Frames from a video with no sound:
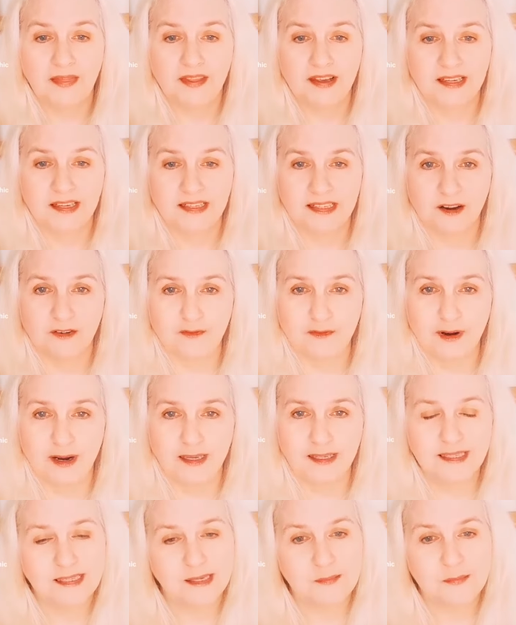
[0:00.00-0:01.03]
There's a
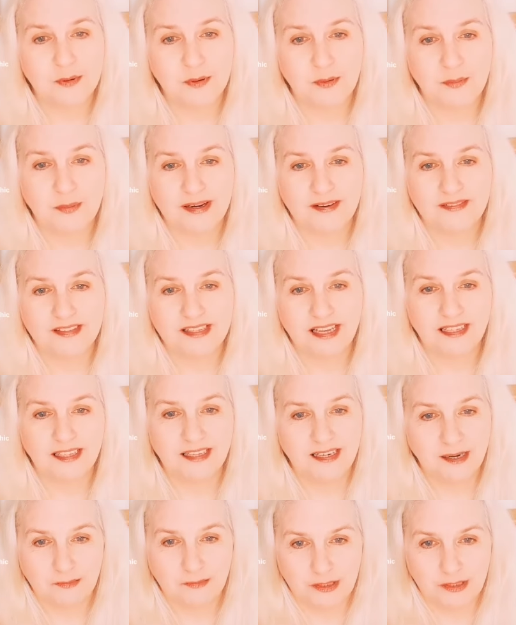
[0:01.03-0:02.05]
really simple way of
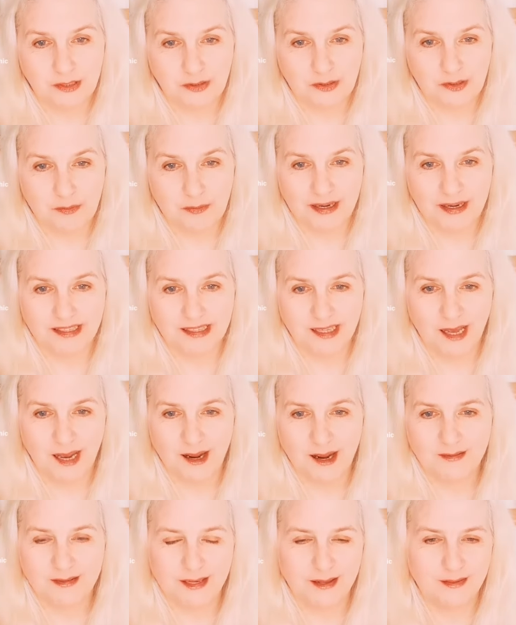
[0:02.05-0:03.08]
telling how to do your past
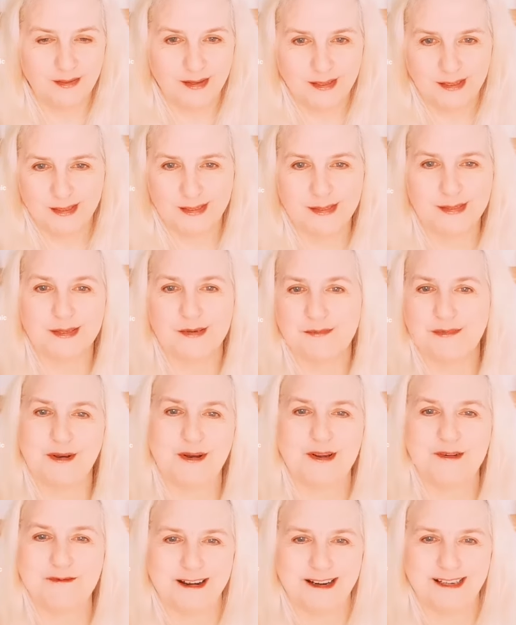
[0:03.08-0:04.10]
lives and this is going to
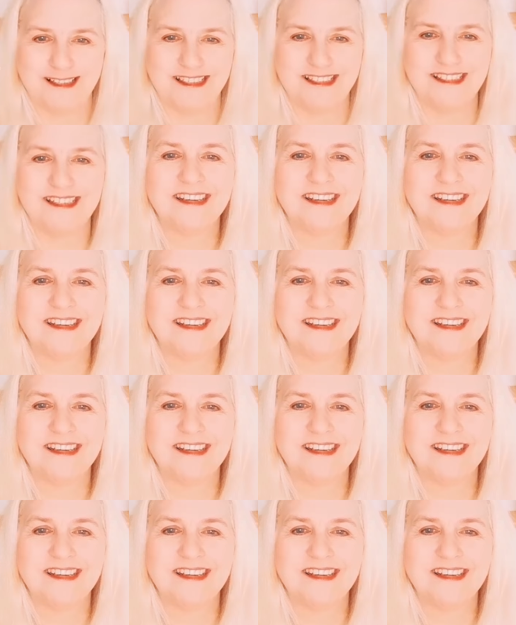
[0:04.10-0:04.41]
blow your mind.